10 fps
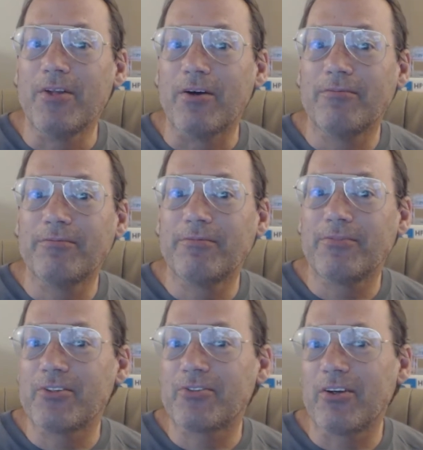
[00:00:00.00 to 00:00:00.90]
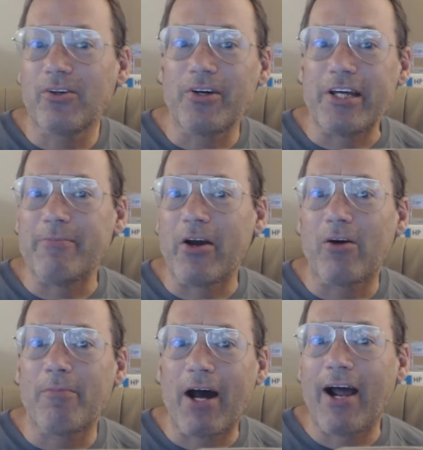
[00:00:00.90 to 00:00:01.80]
you know just a little
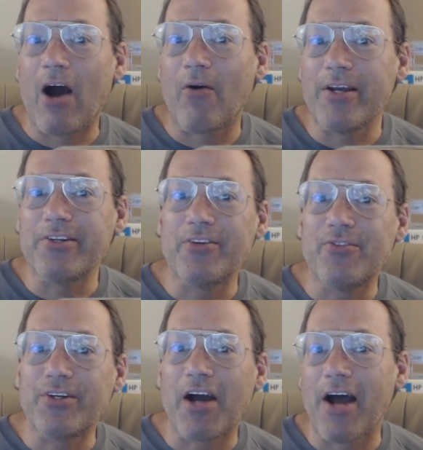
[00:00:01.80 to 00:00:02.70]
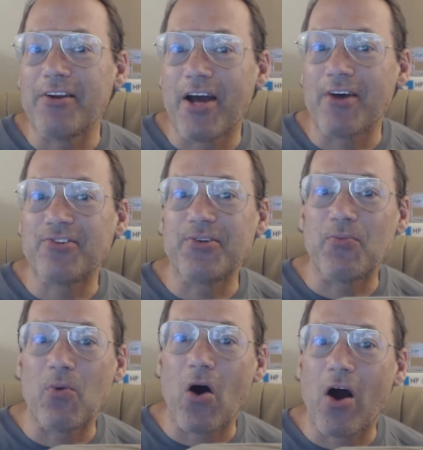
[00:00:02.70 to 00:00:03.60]
email about how he did the
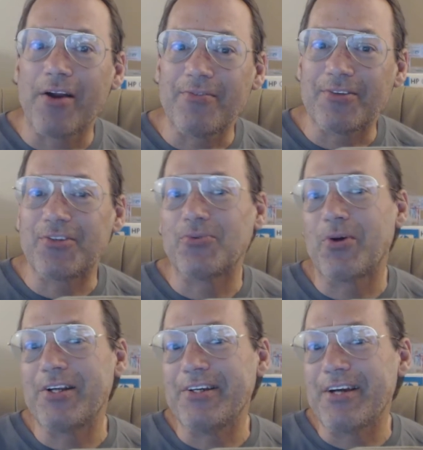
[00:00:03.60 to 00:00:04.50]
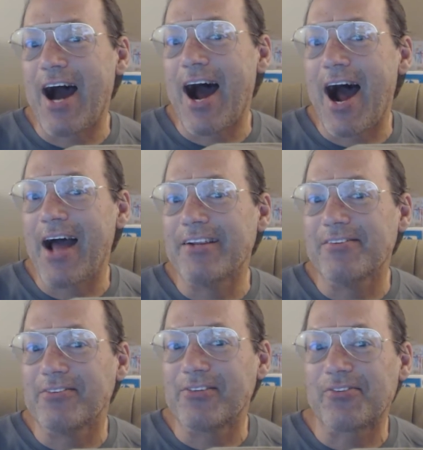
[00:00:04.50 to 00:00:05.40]
contest and won, and this is what he
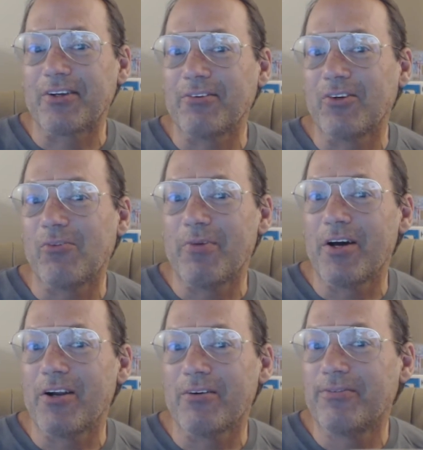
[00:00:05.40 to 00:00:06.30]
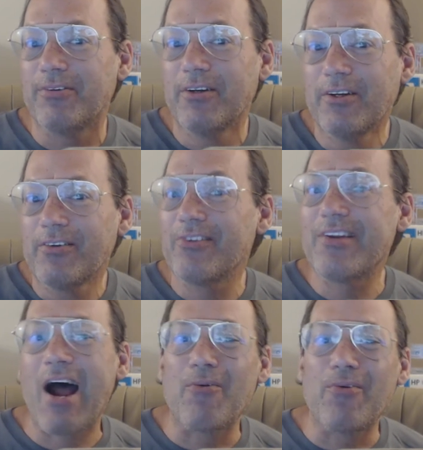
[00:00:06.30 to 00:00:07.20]
got, and just a little bit of.
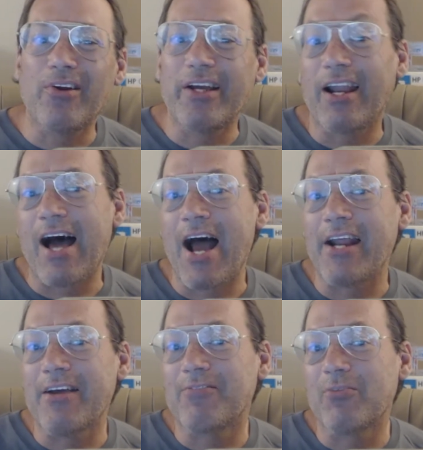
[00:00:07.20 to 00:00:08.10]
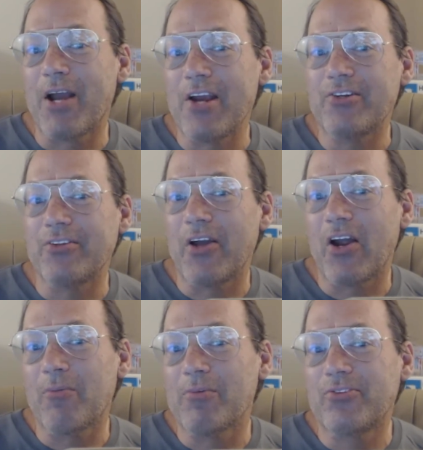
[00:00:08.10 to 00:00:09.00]
There's not really a lot of information
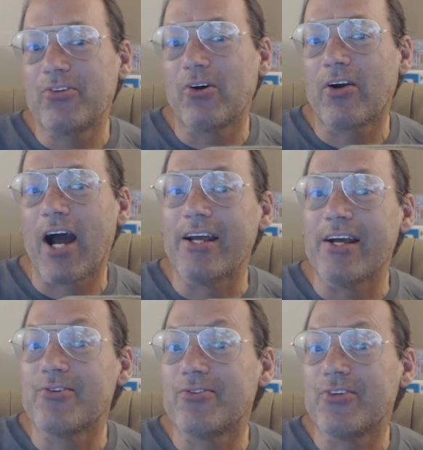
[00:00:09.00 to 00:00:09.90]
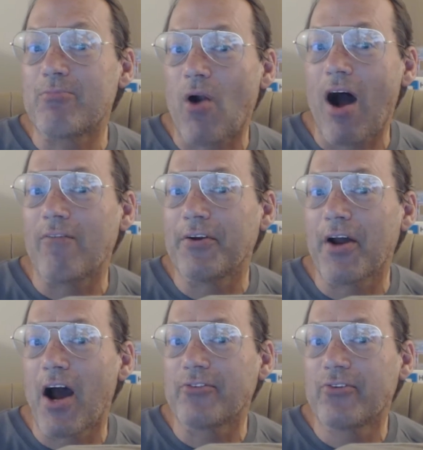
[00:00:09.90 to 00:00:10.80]
there, but it's still kind of interesting
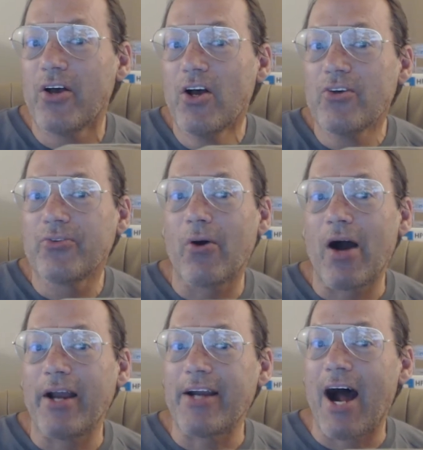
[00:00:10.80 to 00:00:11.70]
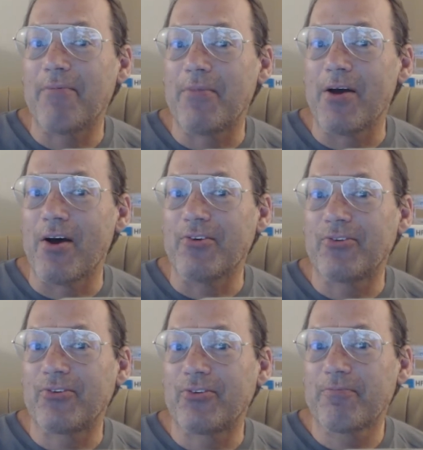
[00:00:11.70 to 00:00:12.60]
provenance. So I got
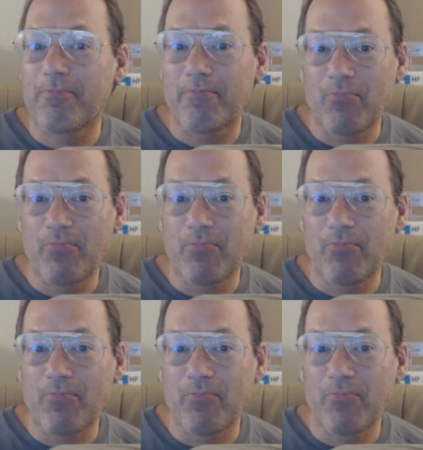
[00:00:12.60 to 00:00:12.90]
this